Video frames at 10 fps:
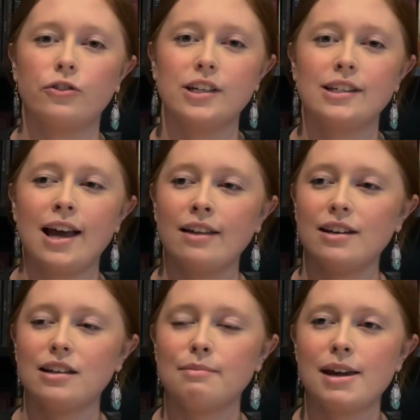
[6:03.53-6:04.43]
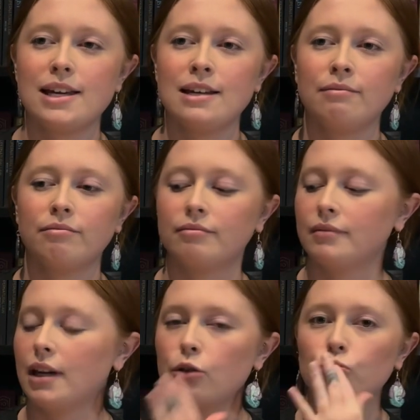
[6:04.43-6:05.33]
The sound that it's making,
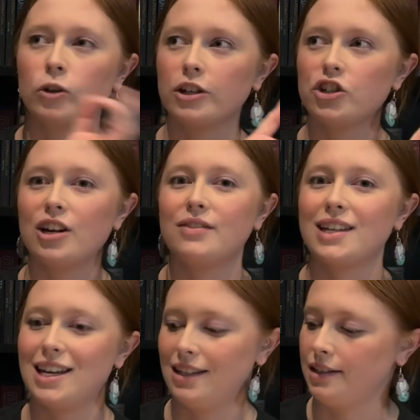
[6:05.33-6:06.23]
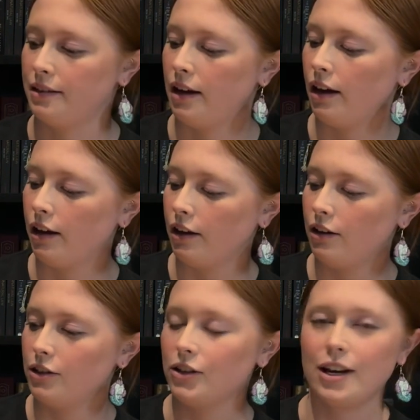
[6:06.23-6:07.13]
chef's kiss.
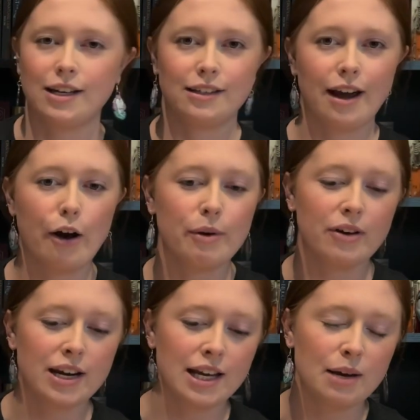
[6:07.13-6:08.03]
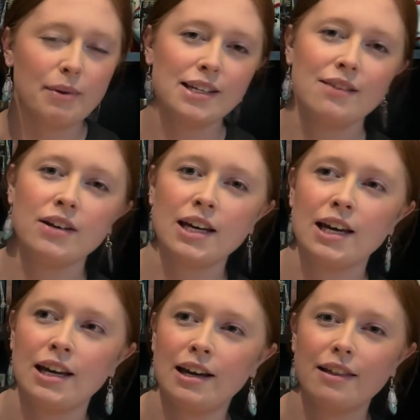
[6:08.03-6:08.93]
So yes, I'll be reading It by Stephen
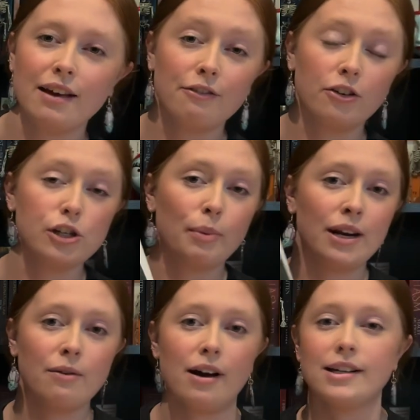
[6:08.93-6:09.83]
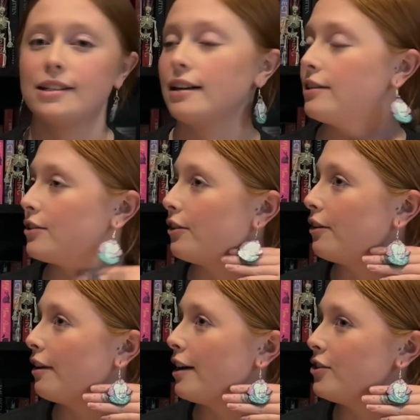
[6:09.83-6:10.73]
King. That follows Pennywise. So
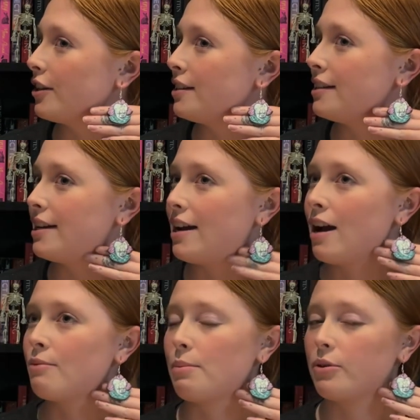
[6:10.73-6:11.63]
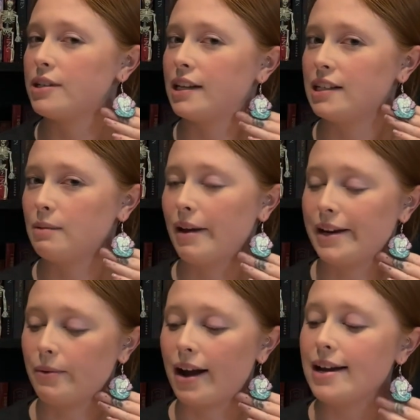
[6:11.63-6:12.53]
as you can see, I'm representing
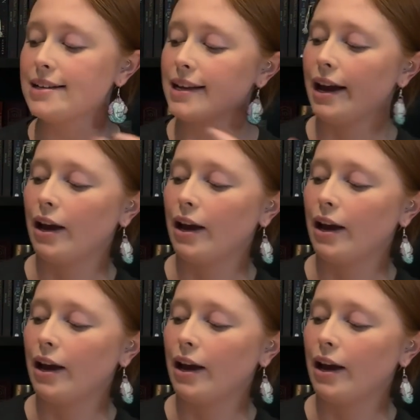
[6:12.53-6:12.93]
Pennywise.